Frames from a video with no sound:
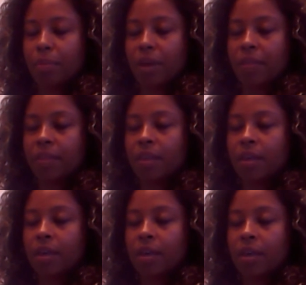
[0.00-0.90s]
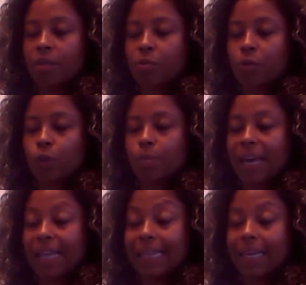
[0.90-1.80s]
month ruled
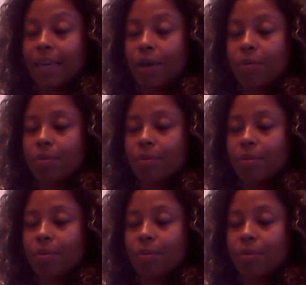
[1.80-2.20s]
by Leo.